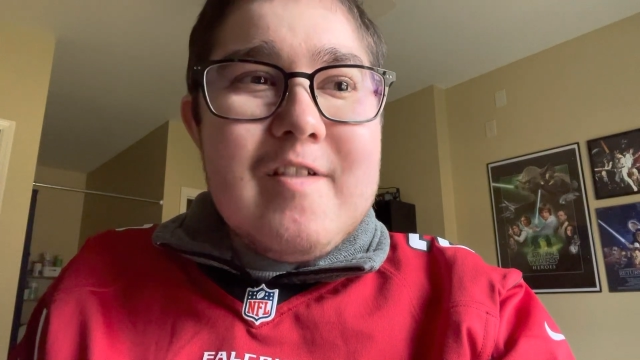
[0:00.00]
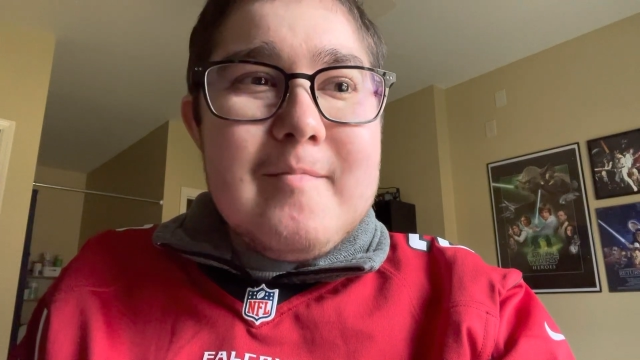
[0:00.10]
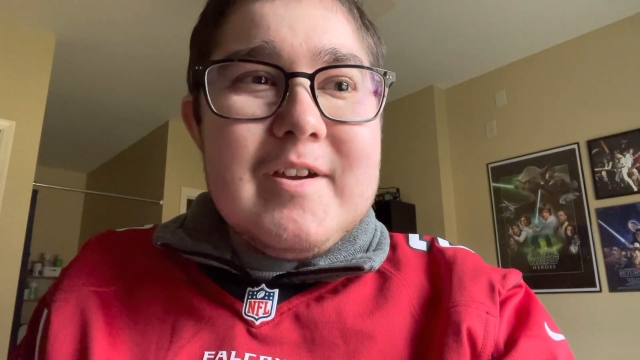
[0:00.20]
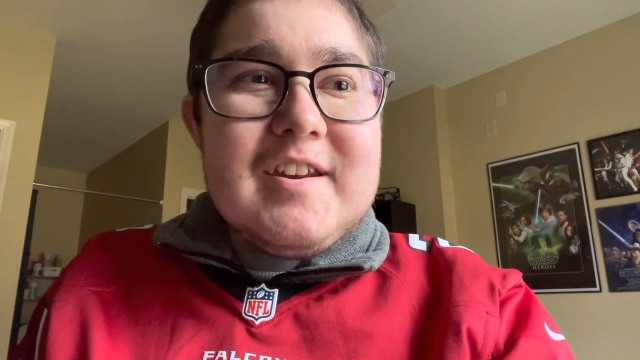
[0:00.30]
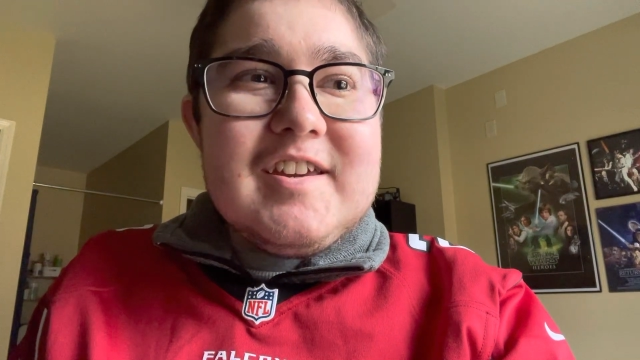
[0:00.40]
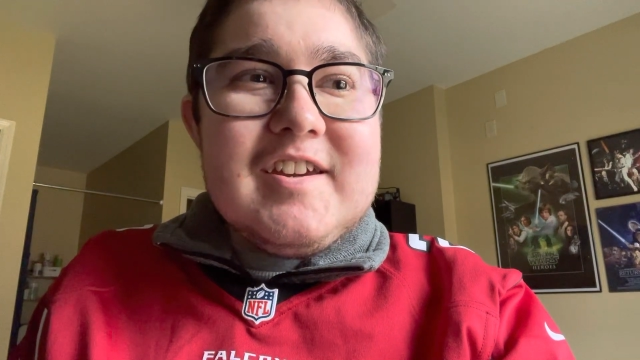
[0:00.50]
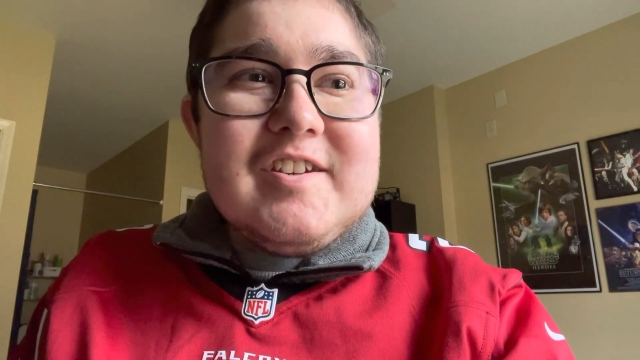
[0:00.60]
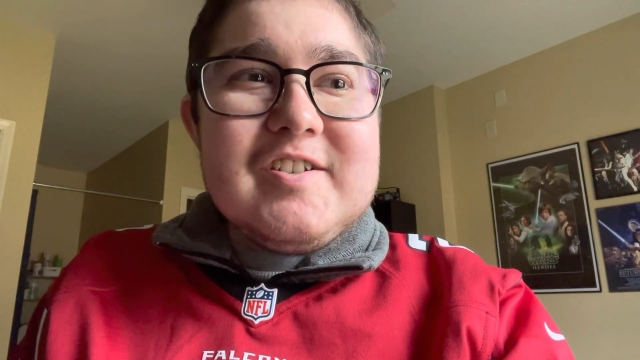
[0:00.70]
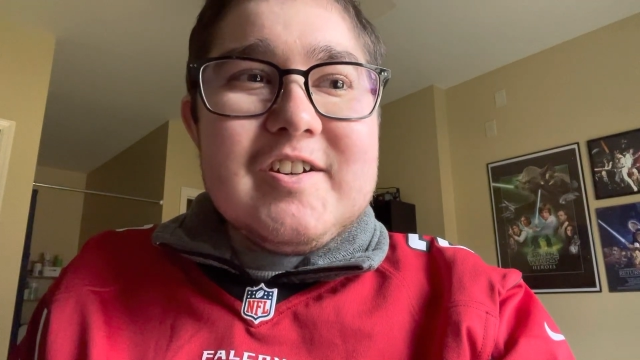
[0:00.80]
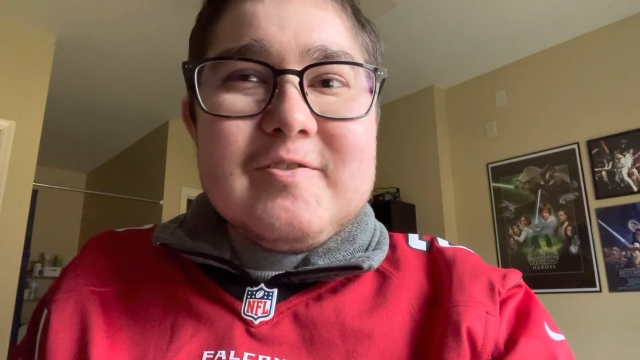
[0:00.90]
I mean, he
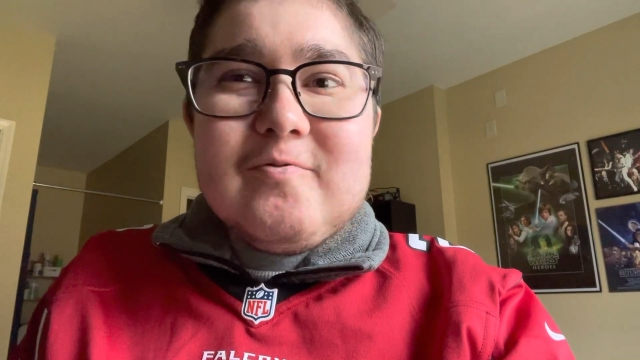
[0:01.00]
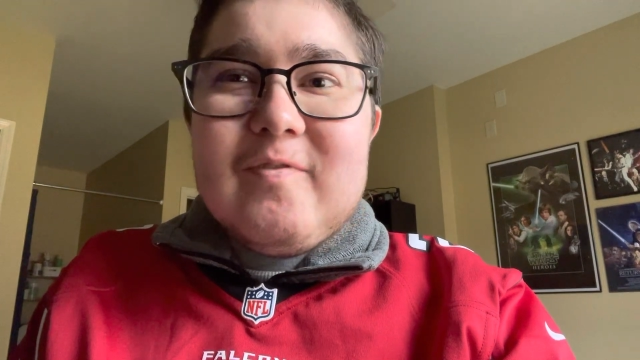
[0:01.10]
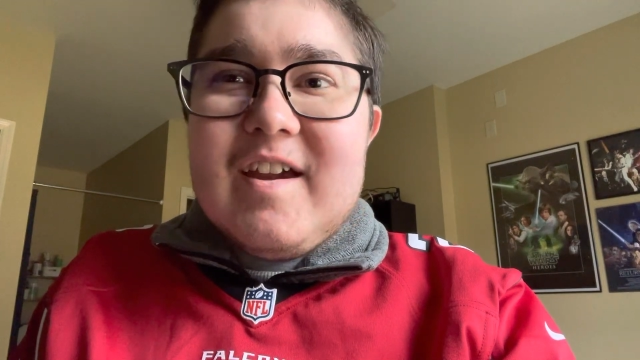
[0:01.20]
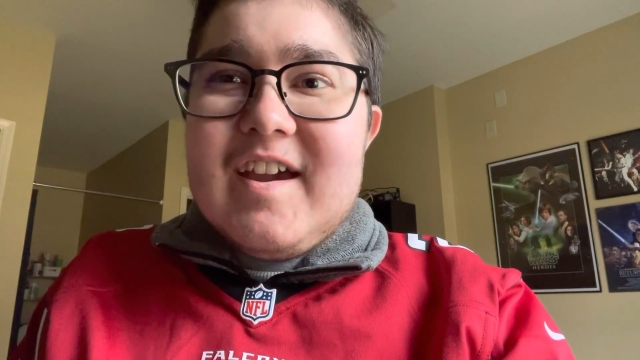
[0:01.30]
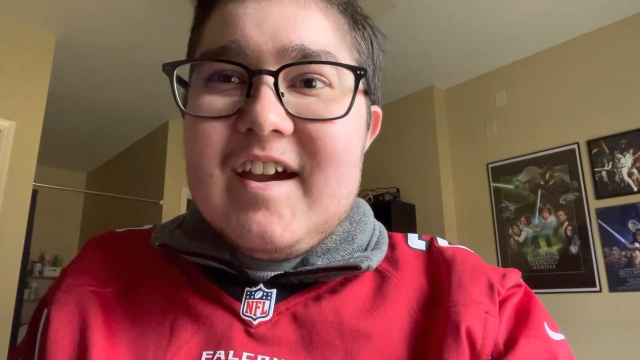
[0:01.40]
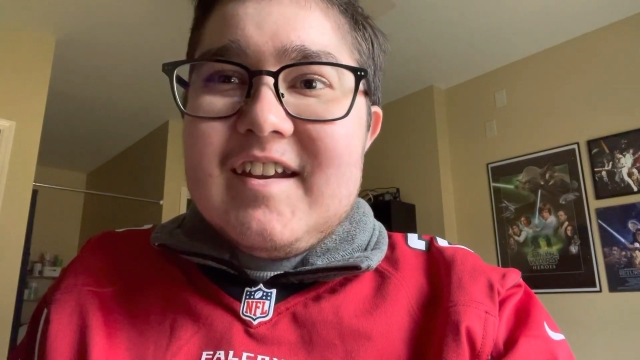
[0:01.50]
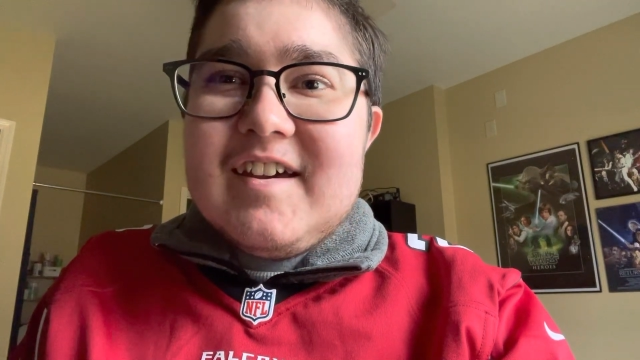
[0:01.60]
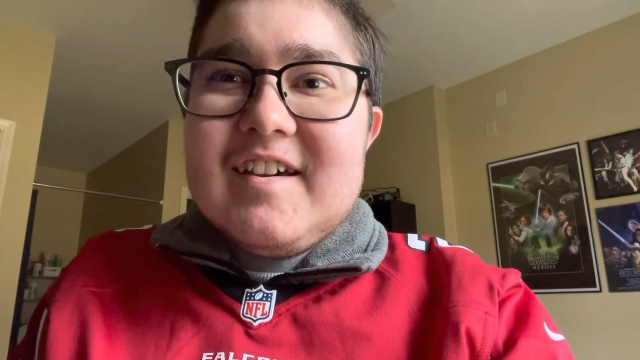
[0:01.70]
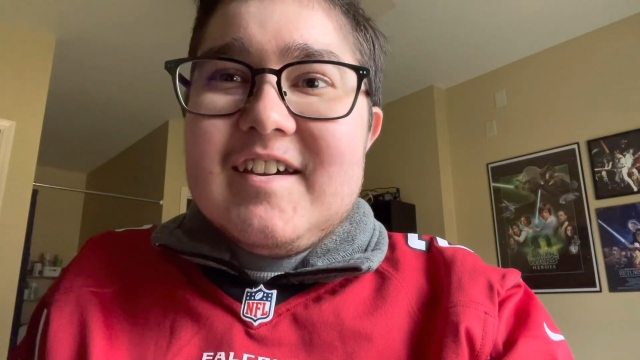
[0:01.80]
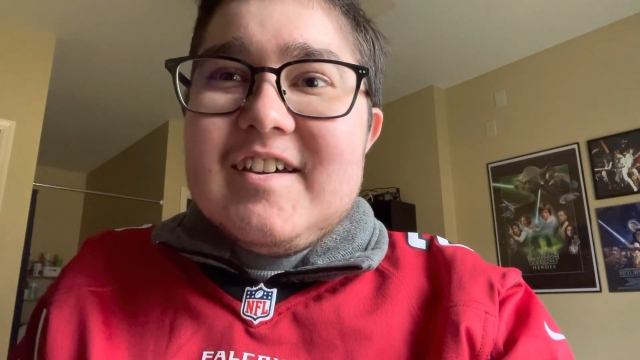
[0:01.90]
just
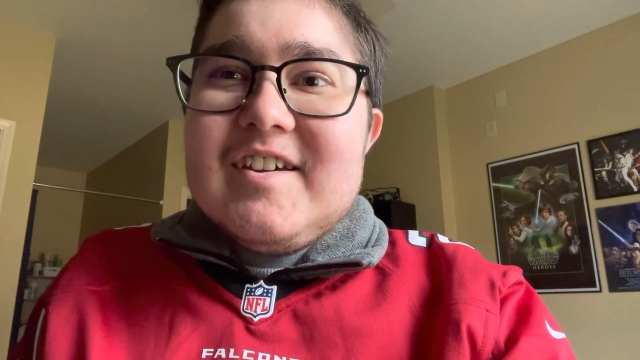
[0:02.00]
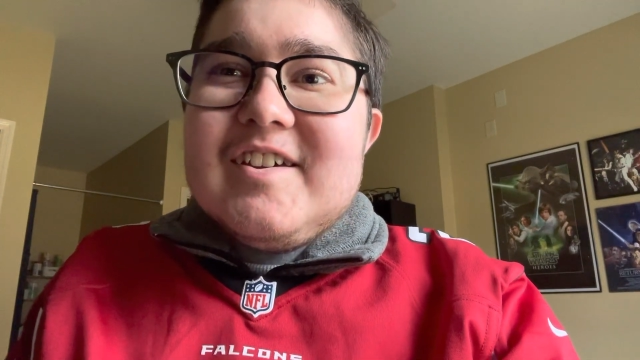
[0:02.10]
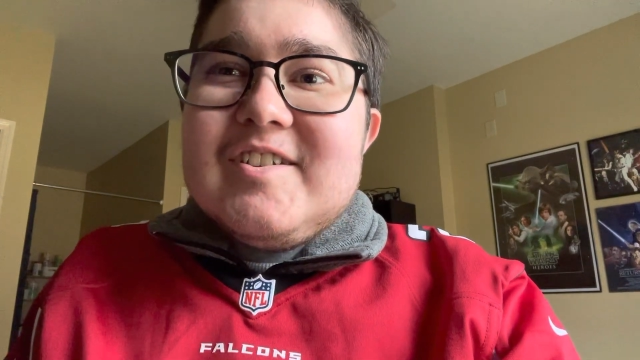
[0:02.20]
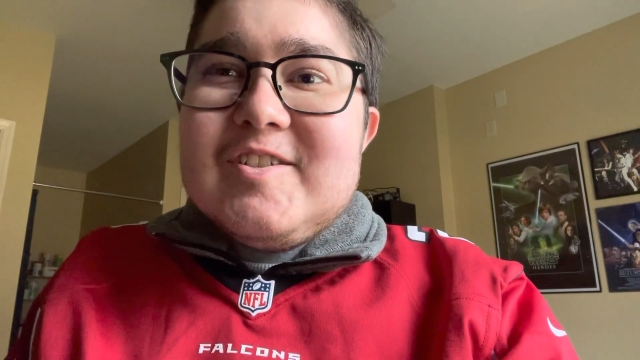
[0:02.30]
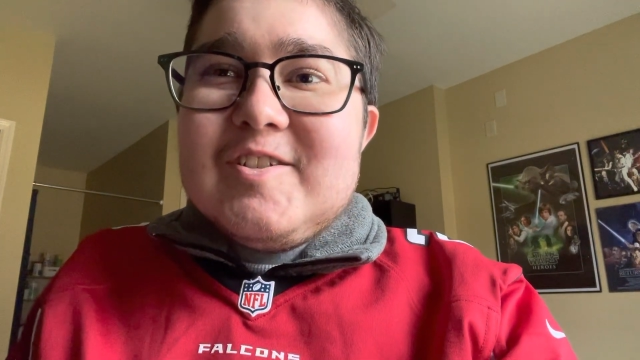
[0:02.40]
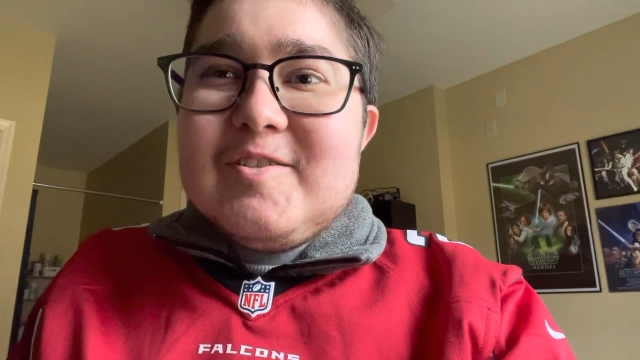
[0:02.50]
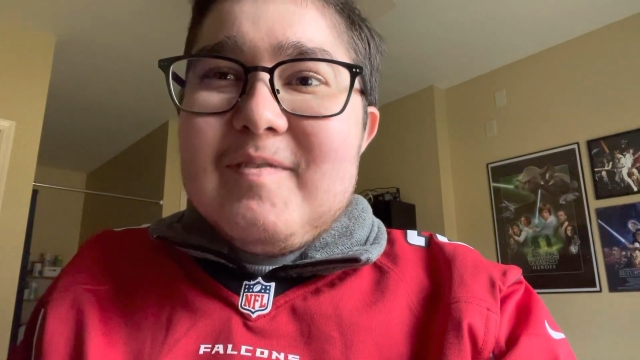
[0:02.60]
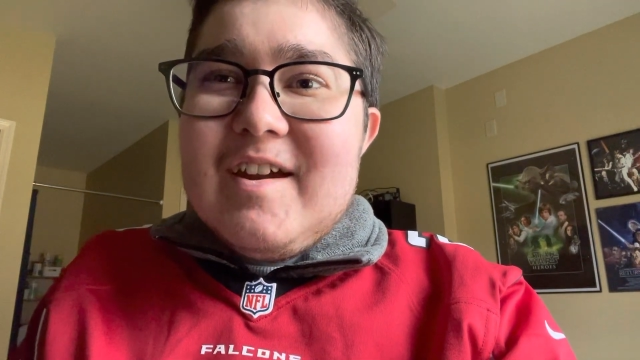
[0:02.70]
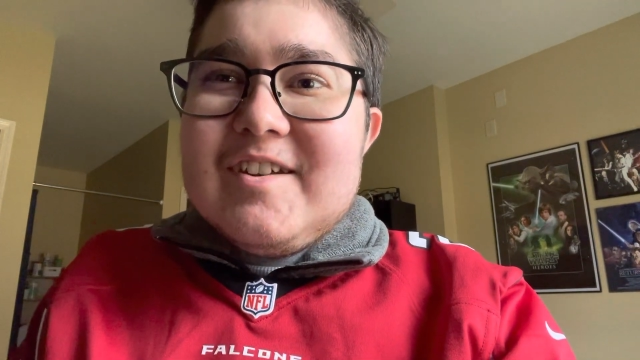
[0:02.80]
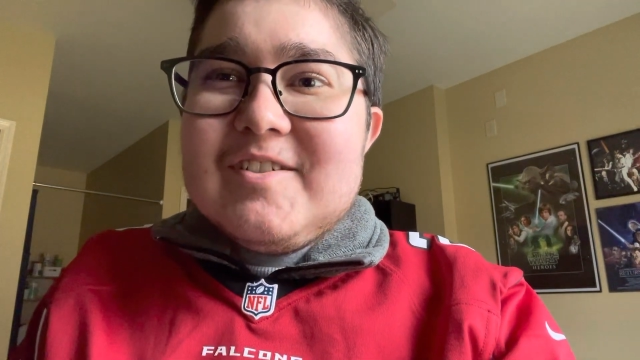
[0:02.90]
ran
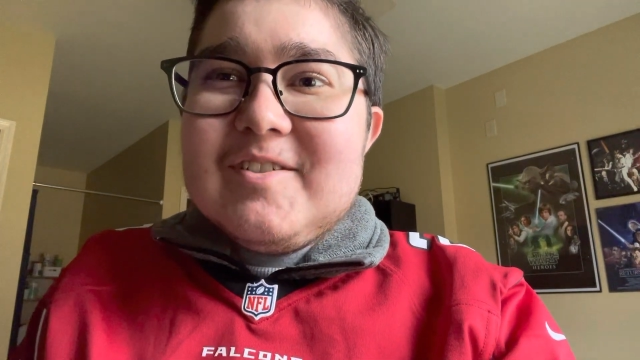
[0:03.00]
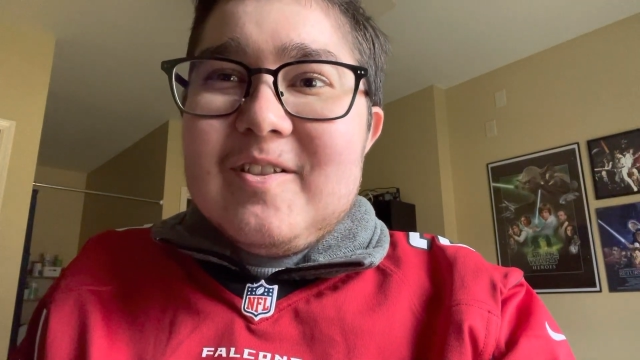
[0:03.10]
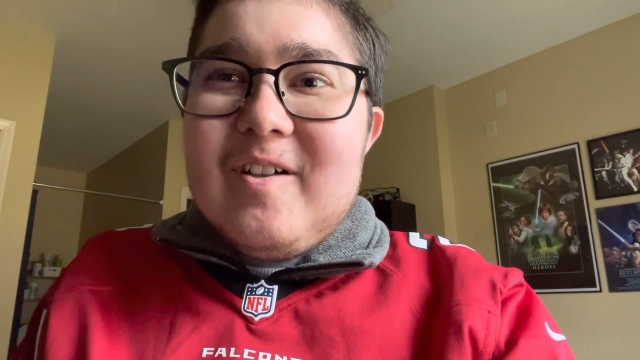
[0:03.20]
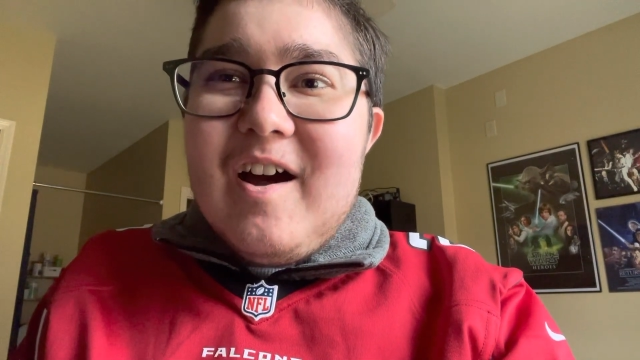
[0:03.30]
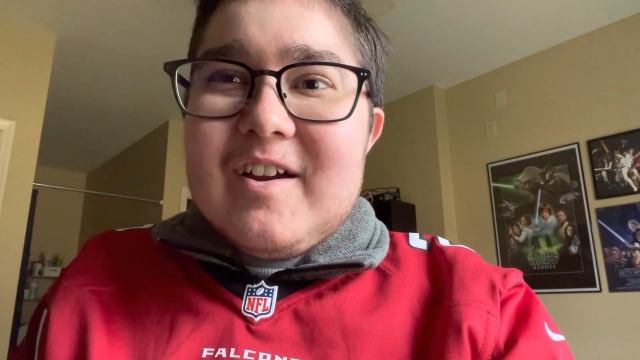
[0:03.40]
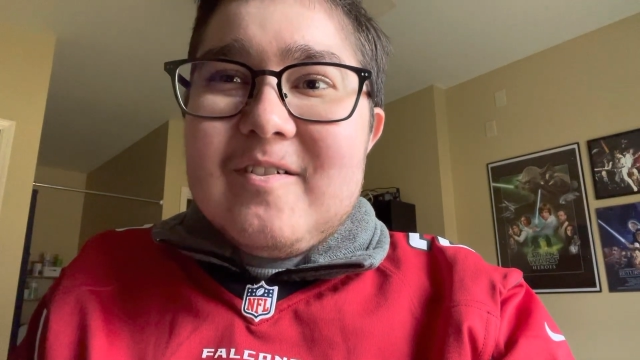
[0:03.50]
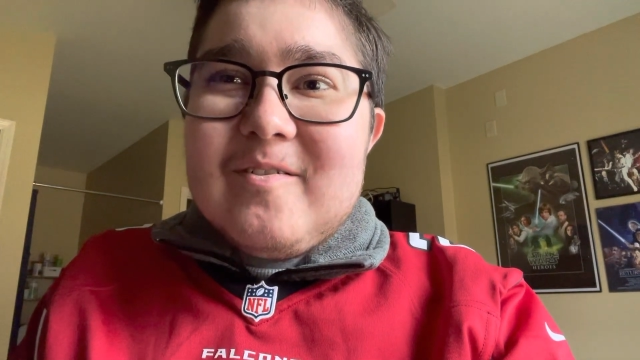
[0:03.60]
straight to the locker